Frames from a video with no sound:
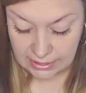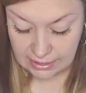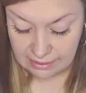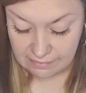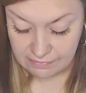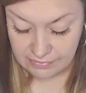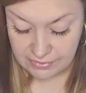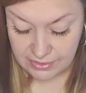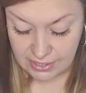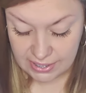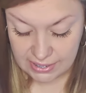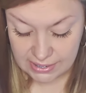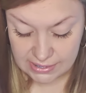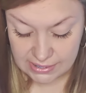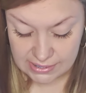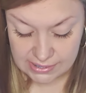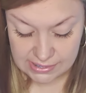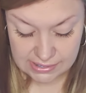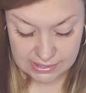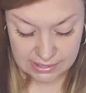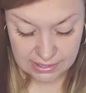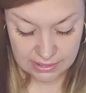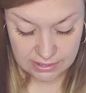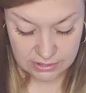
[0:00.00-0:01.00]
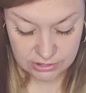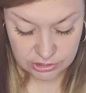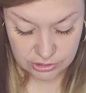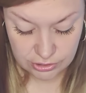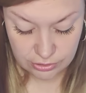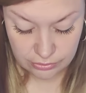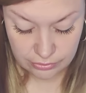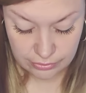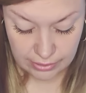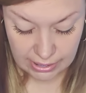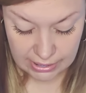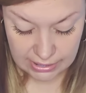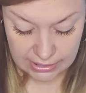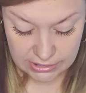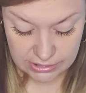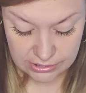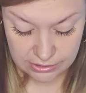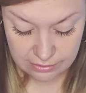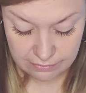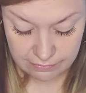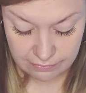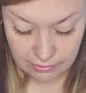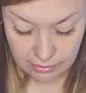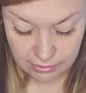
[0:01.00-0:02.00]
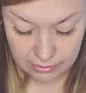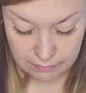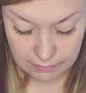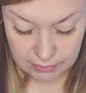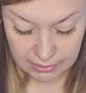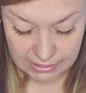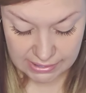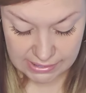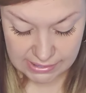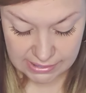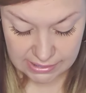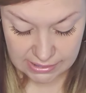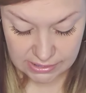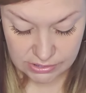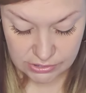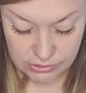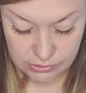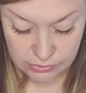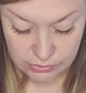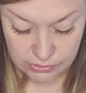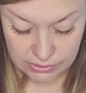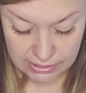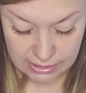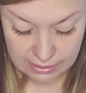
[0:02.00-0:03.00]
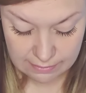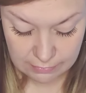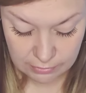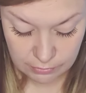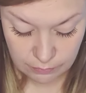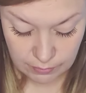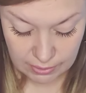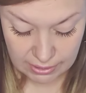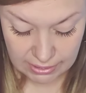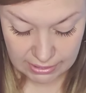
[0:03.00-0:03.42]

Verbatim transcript: give thanks, show gratitude for all the blessings soon to come your